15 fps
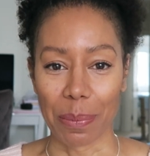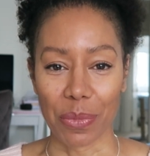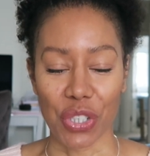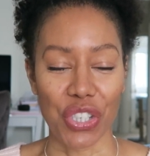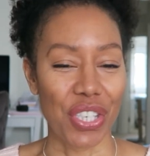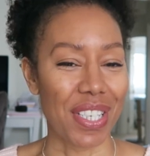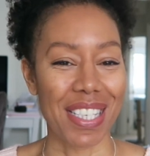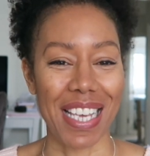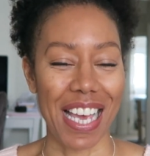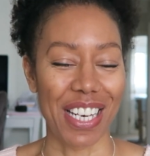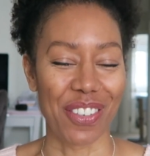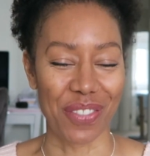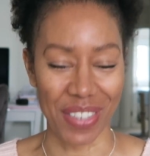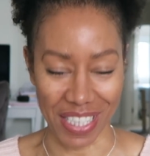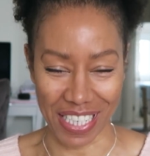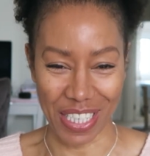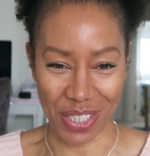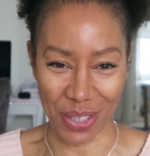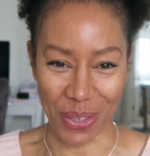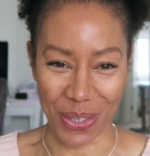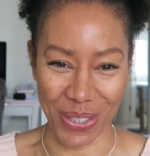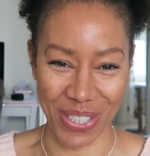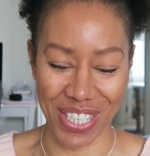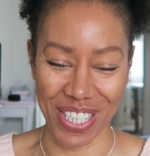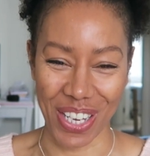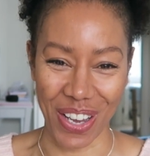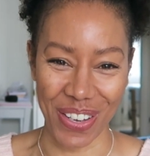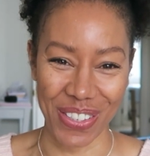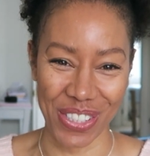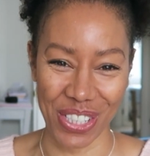She's scared of needles,
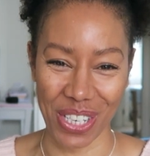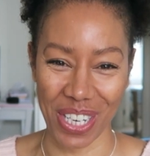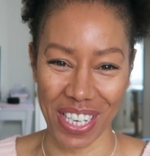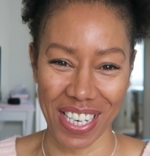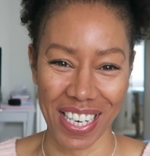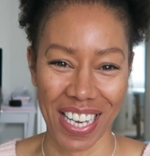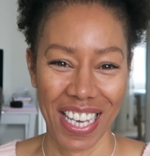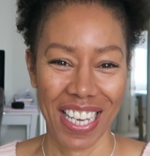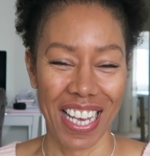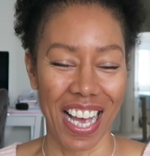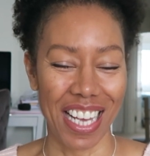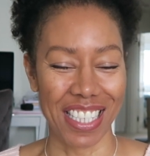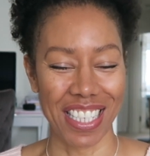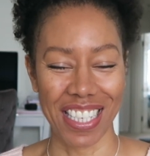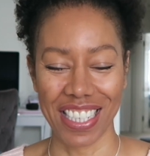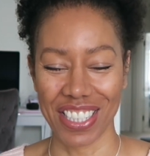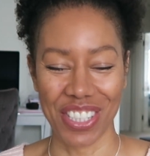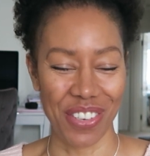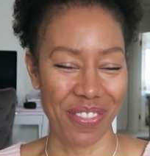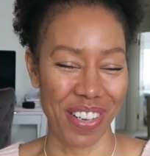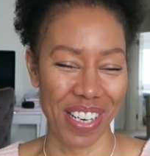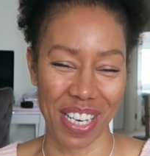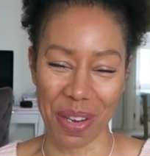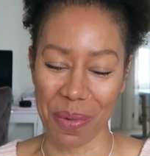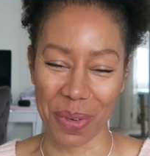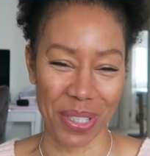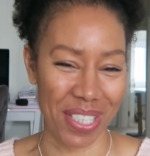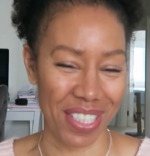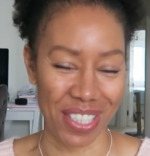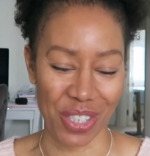so she really
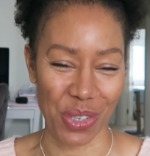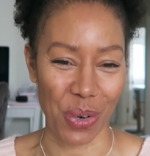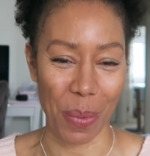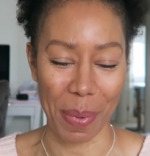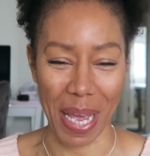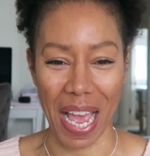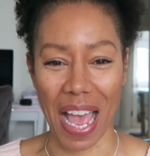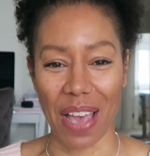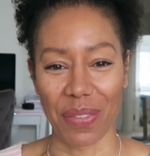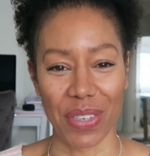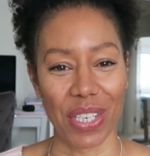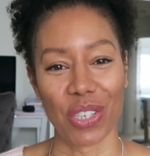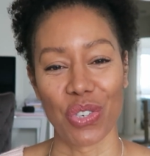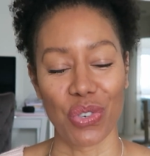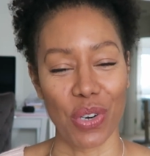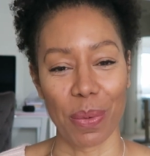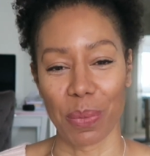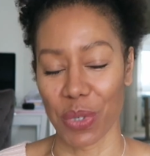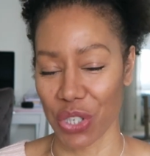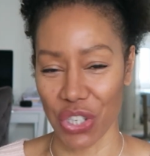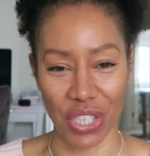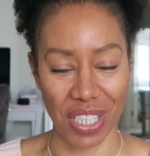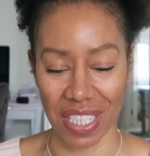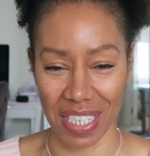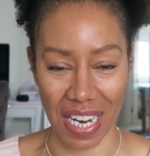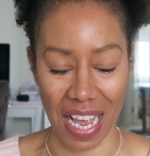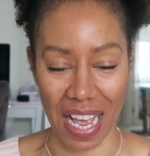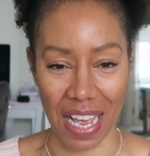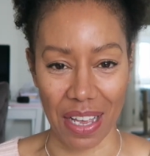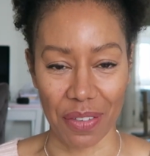wasn't sure about having a drip, which she didn't
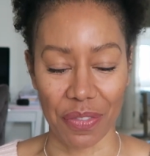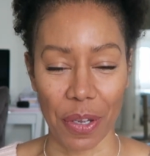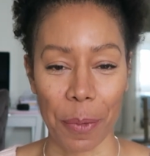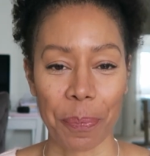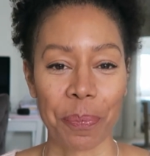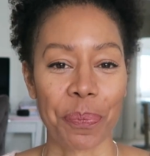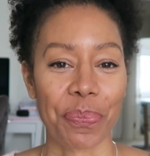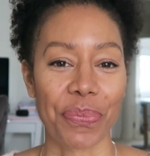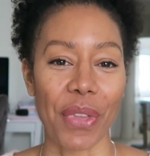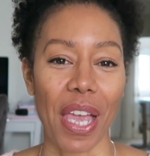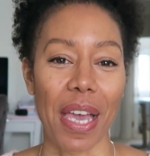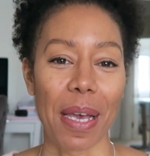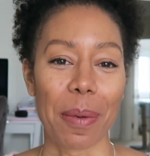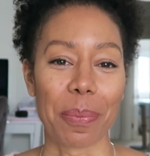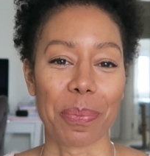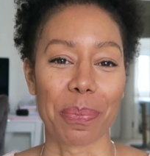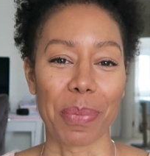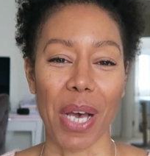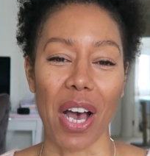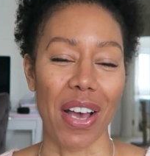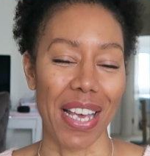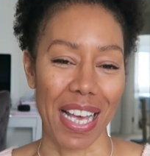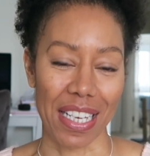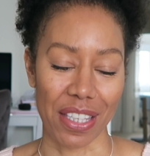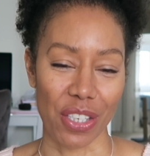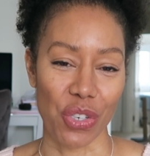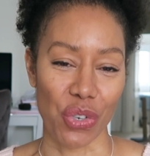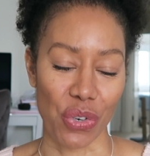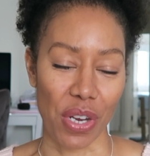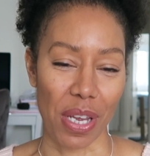have. But I had the
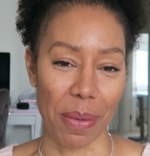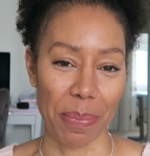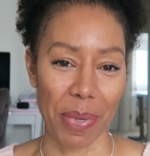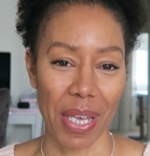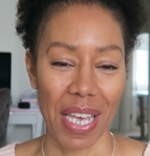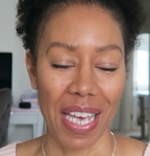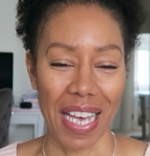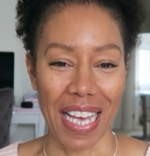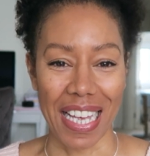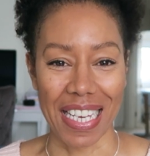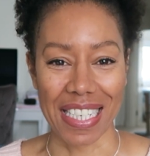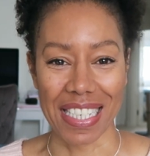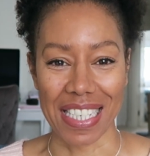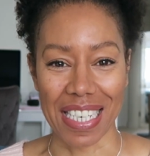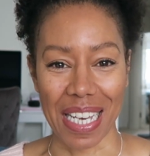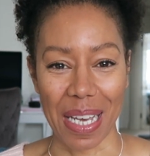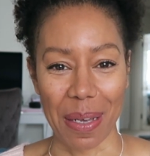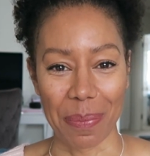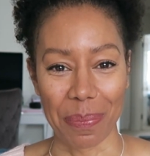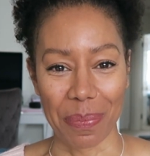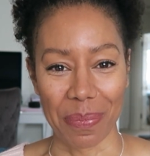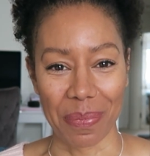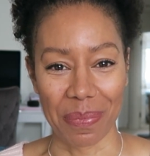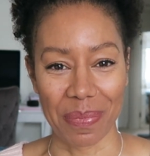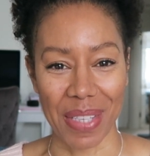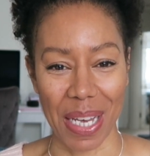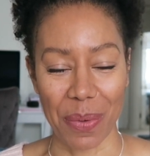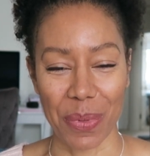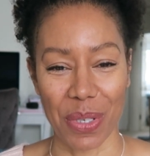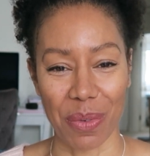drip, and
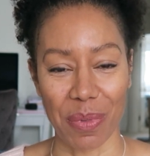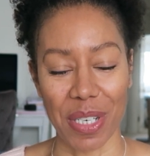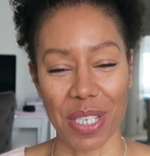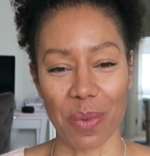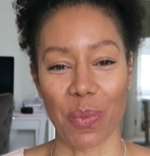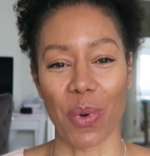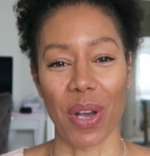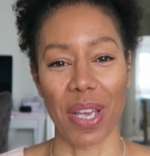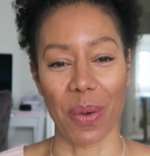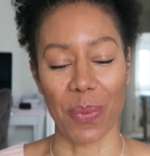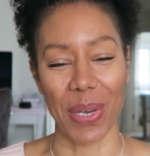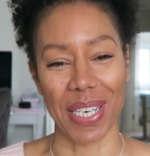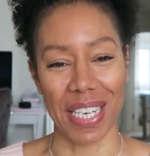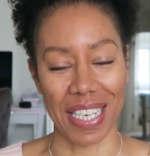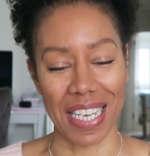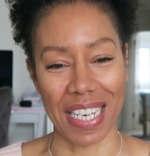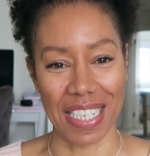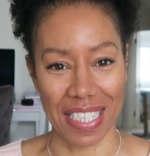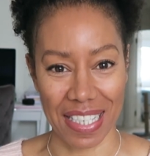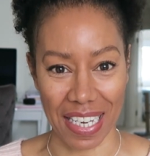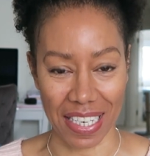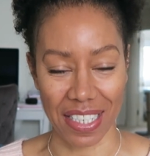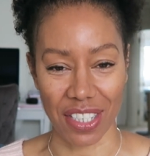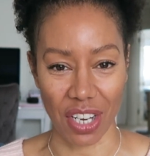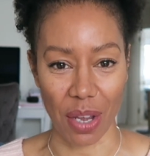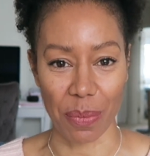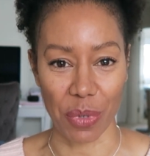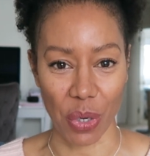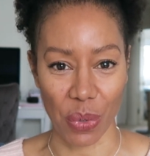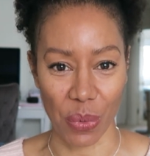that was the reason why I went again a second
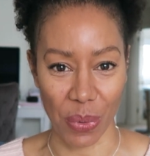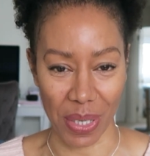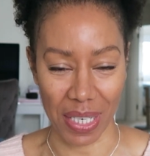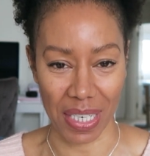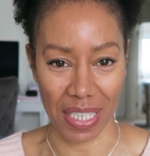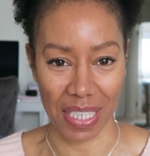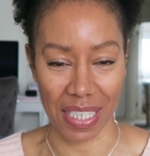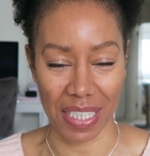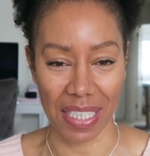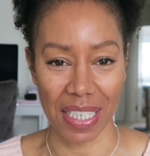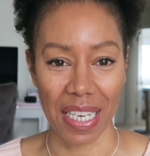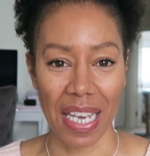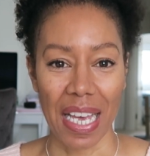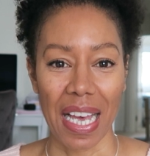time so quickly,